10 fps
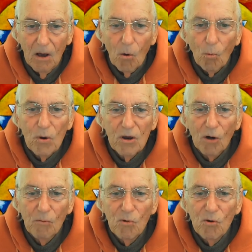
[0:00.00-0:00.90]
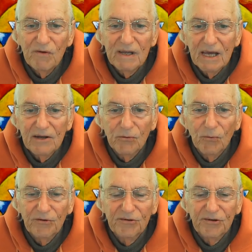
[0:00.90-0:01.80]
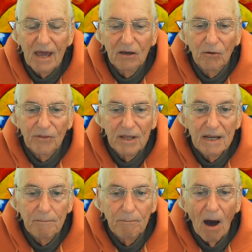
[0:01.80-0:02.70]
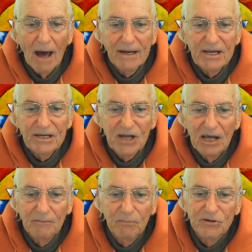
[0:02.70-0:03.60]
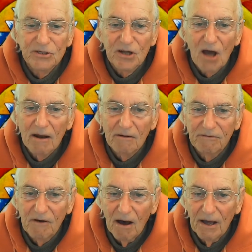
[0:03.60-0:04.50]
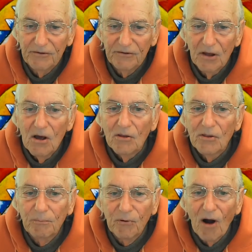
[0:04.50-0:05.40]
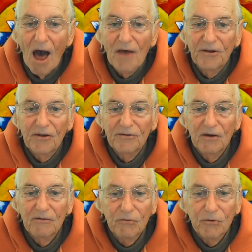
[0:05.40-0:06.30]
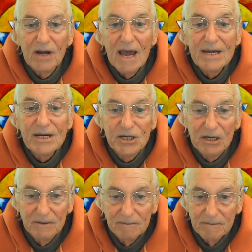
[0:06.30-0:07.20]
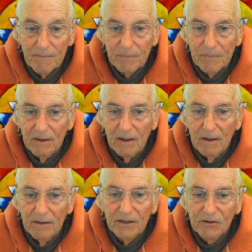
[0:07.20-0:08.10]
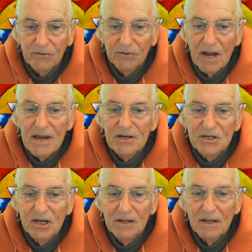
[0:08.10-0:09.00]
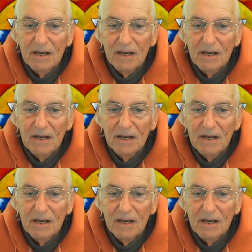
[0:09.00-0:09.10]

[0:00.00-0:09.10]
we are moving into a cycle that embodies and personifies the process of creation. The creation,